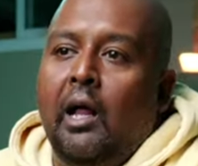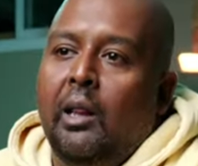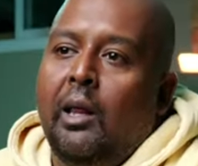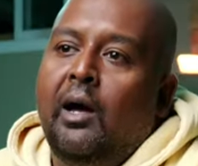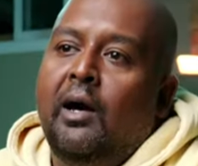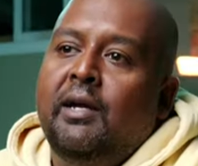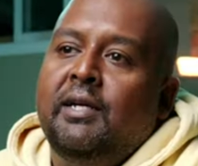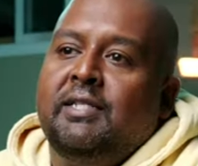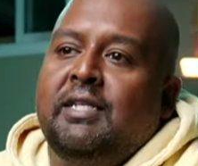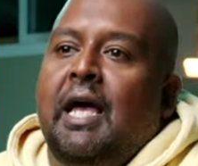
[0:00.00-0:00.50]
A
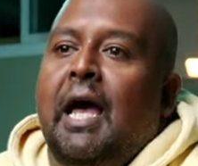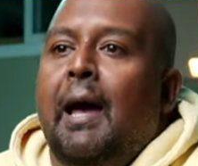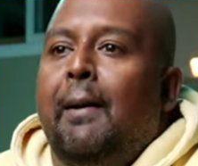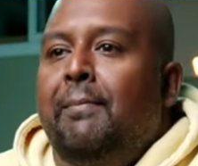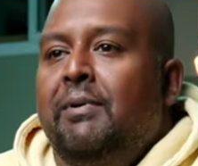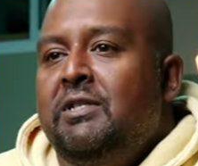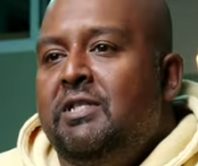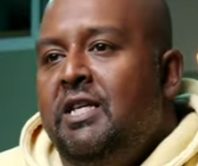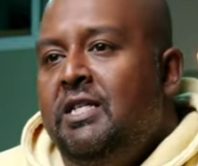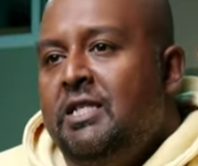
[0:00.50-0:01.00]
lot has
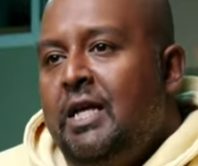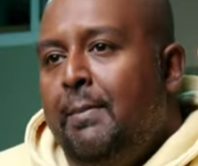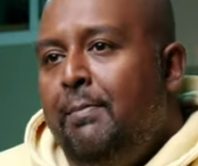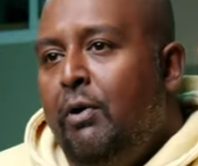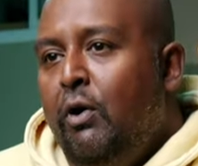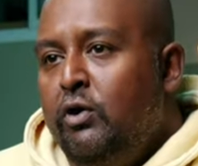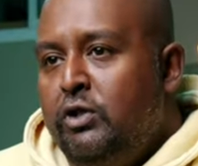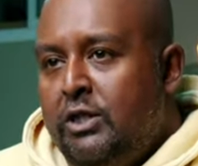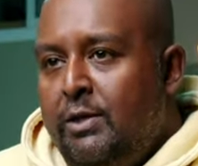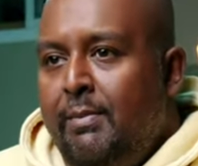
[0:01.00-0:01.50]
happened since I
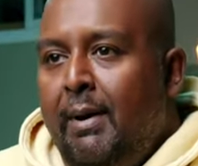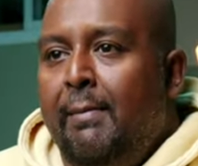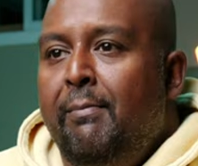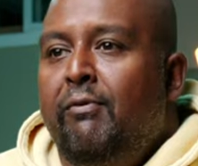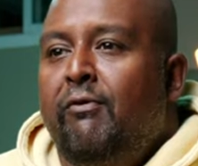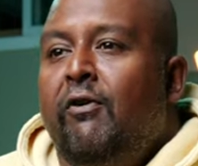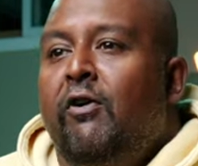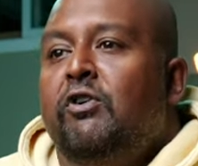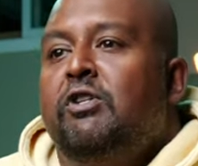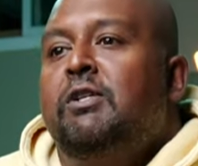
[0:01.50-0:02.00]
posted my
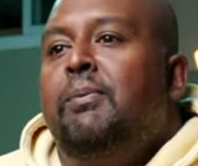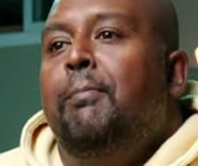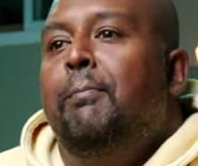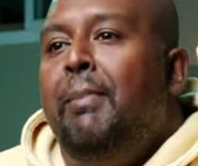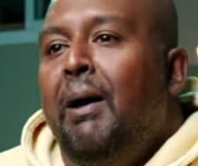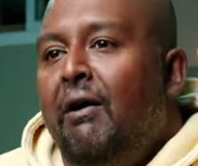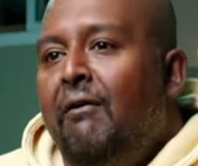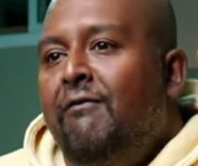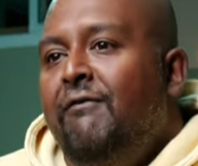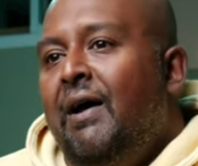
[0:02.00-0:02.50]

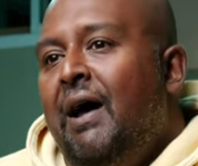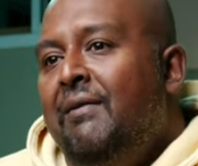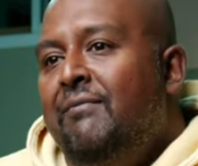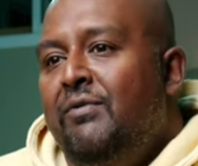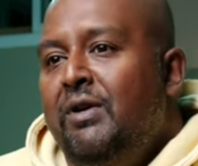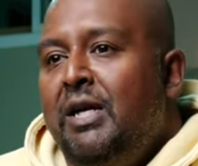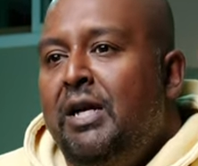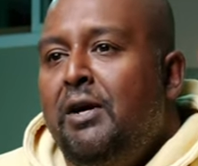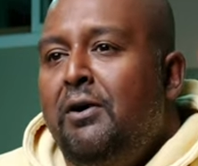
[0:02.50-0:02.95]
first Bell Fibe